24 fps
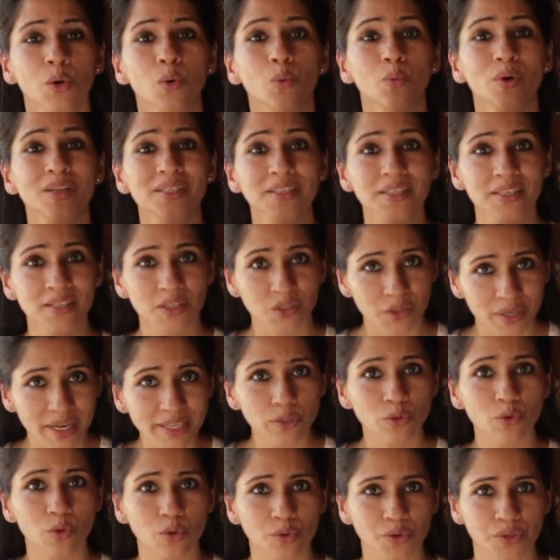Once the
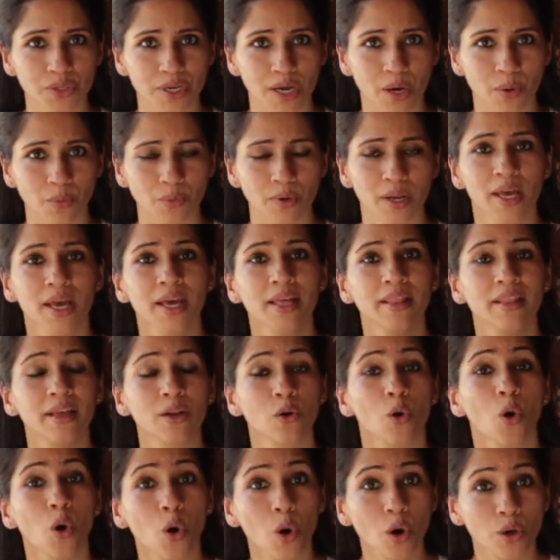stress goes down,
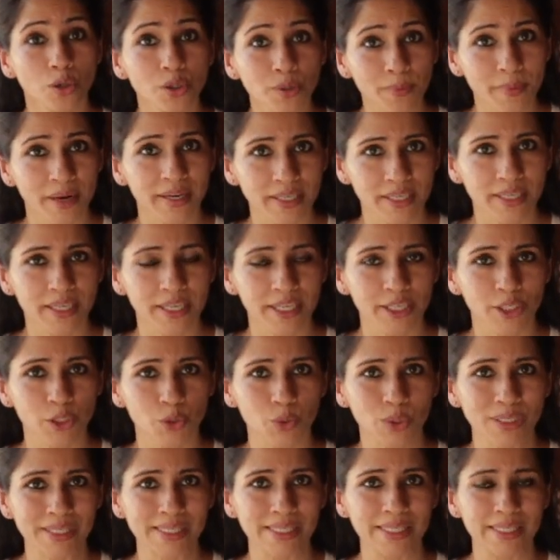then automatically
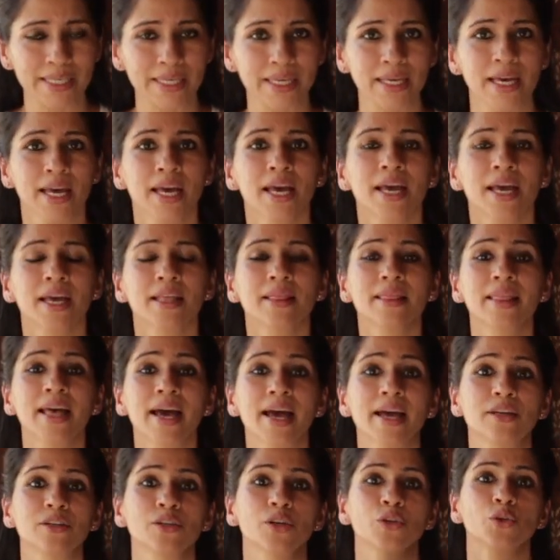you will see
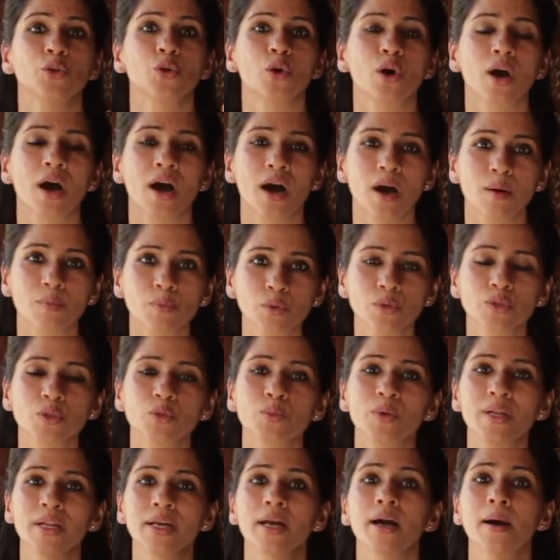that your hormones
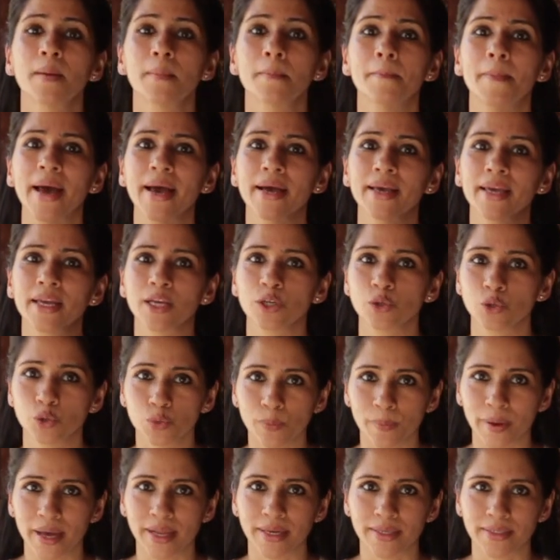will come back into
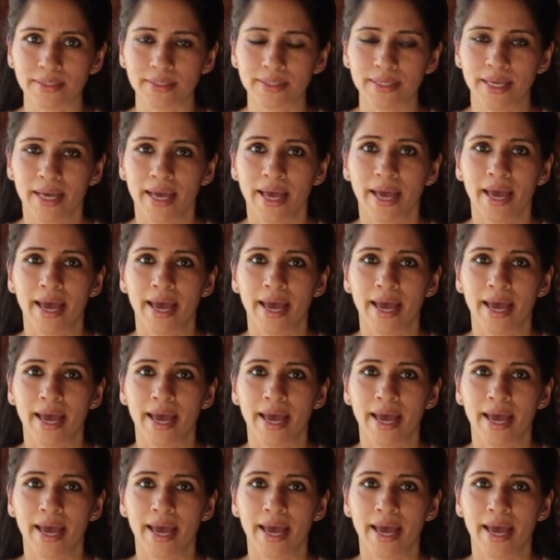balance.